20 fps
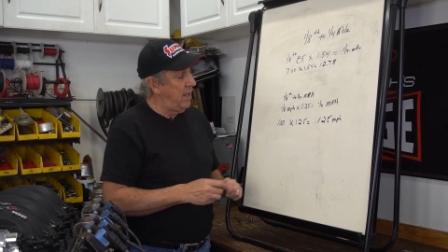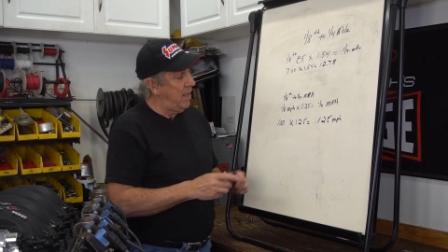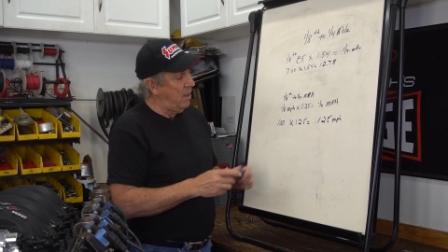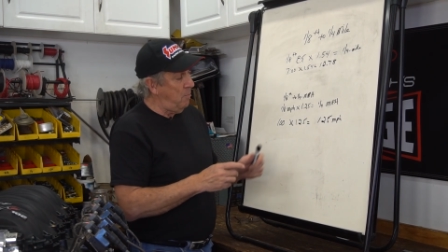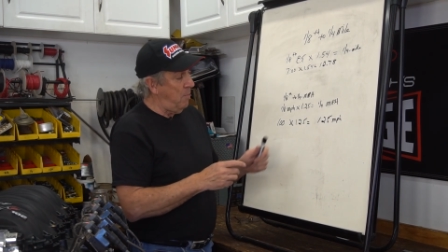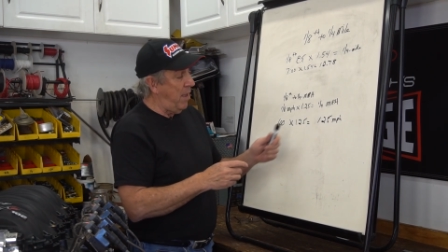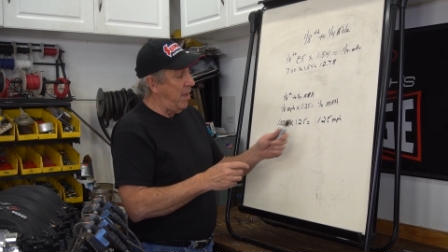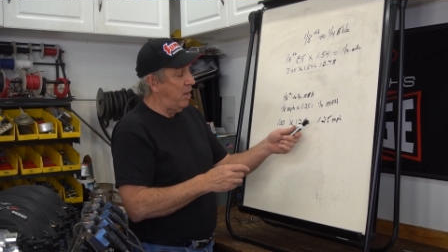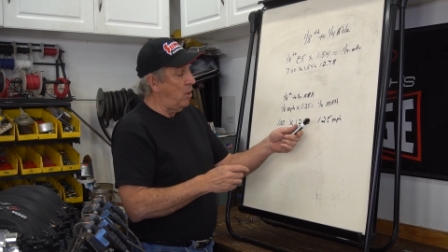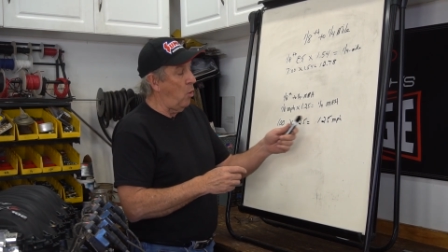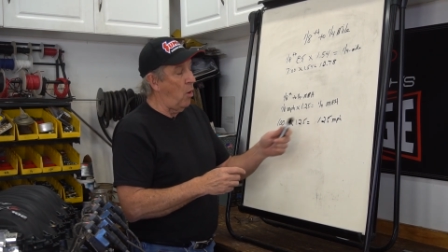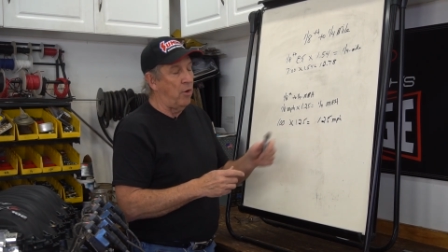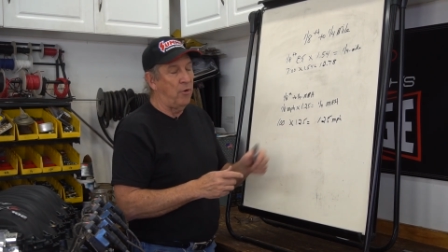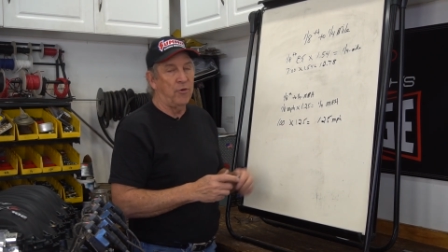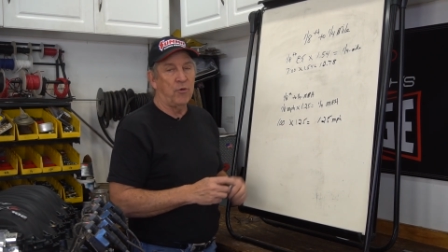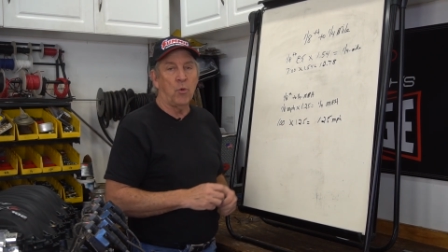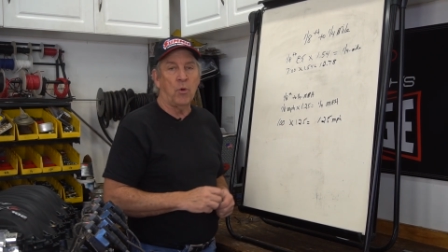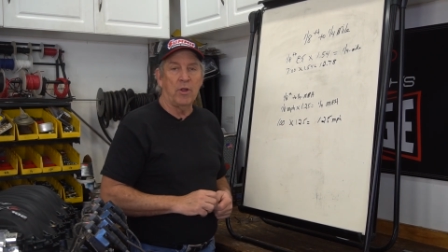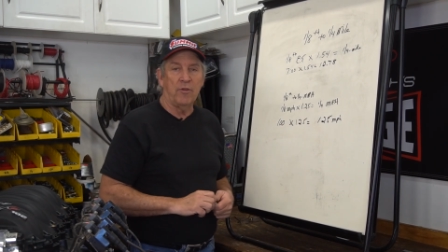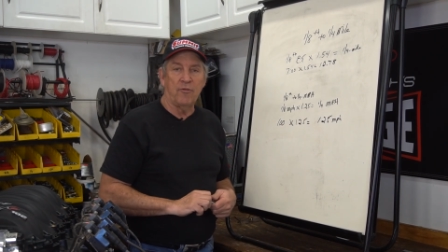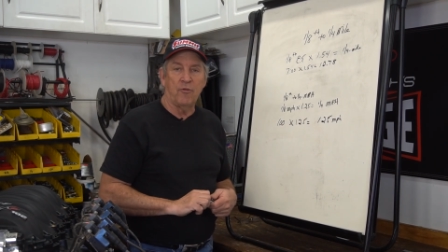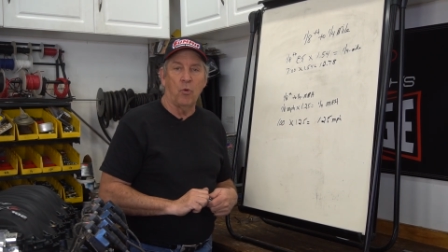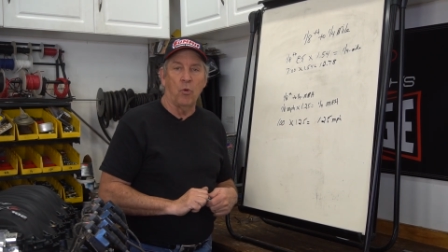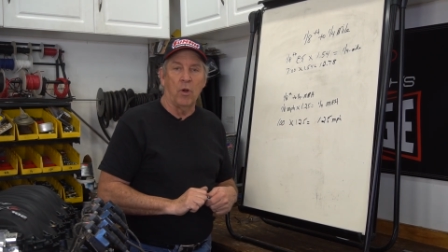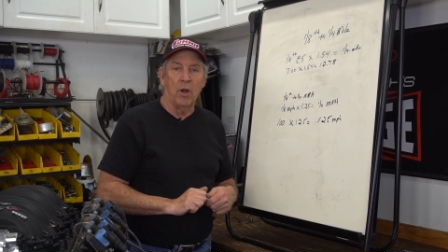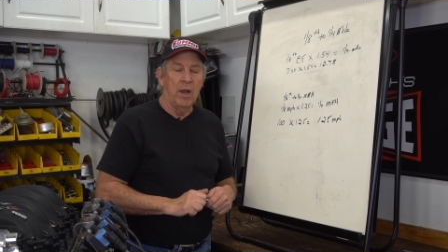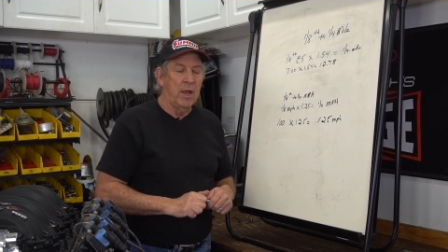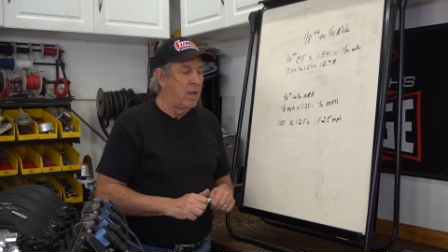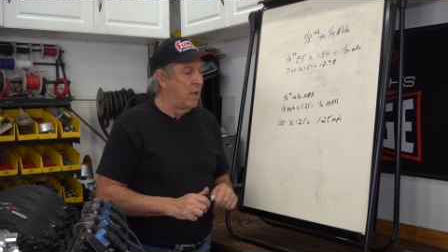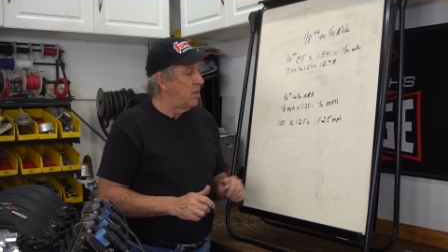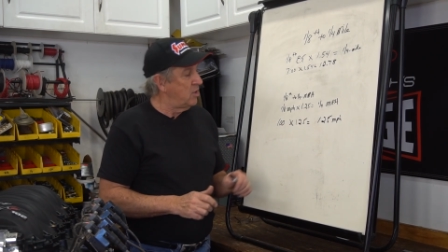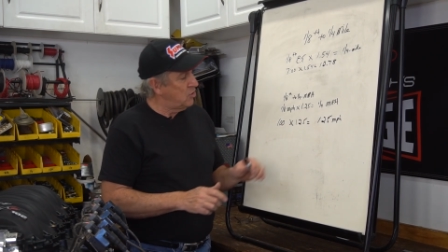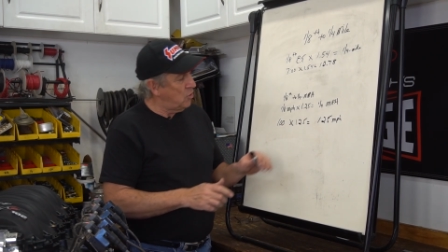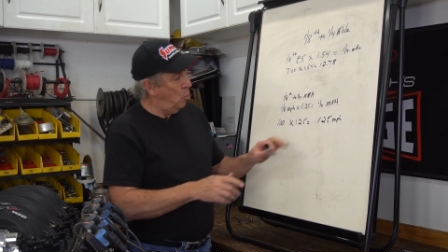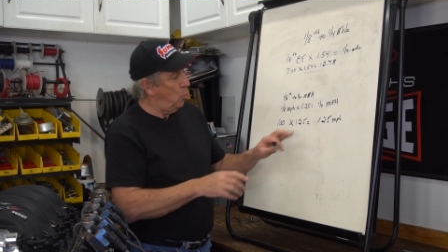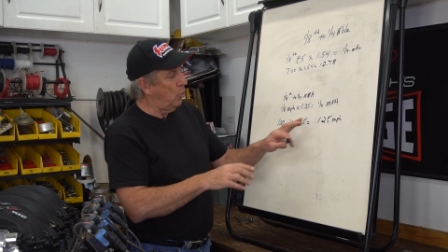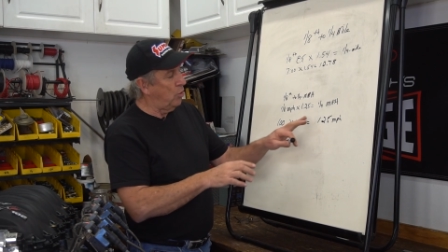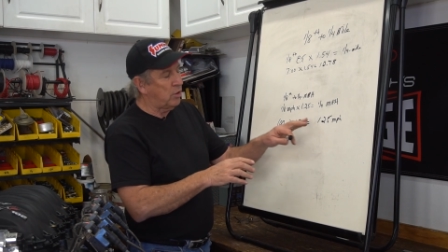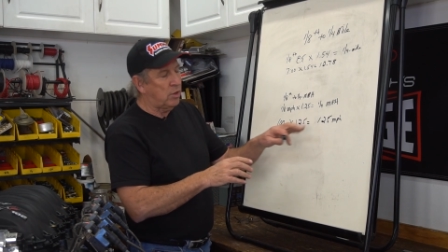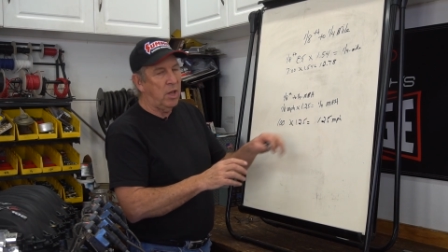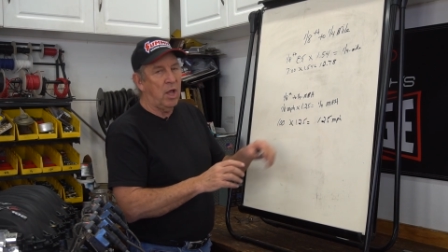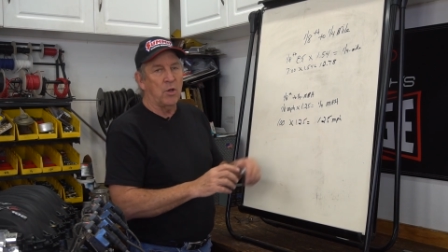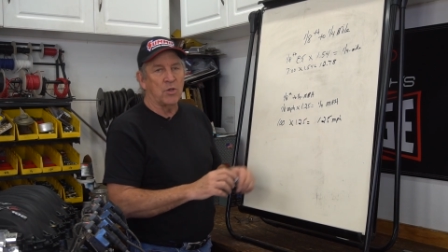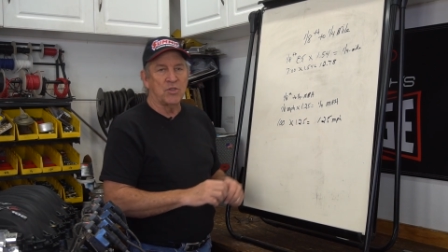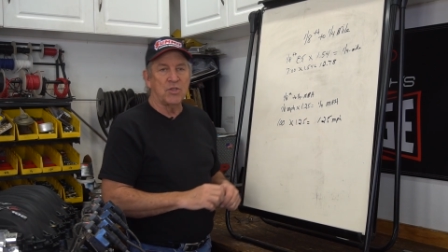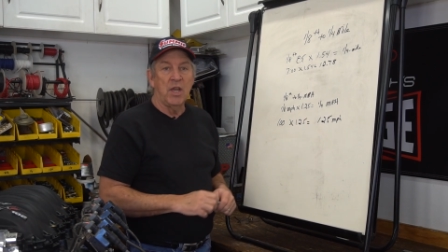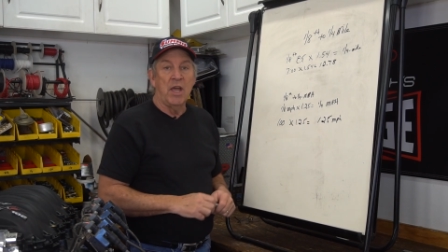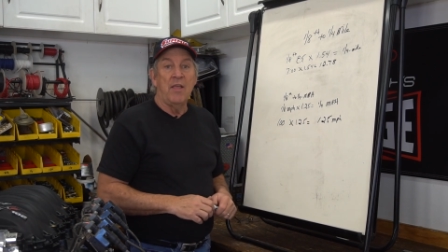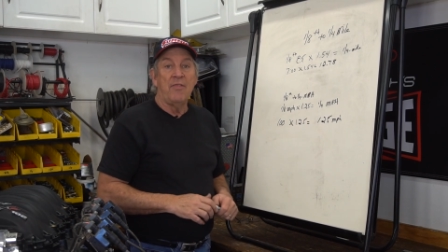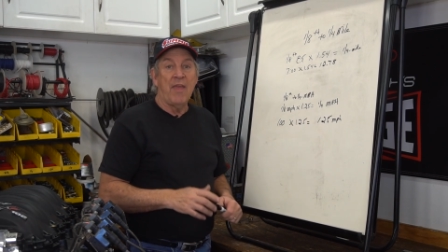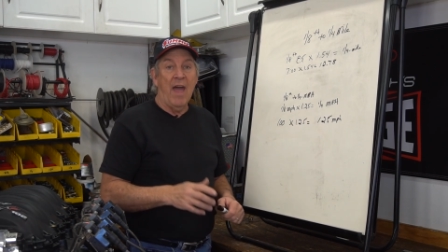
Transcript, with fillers: It may go one hundred twenty-four. So we're close.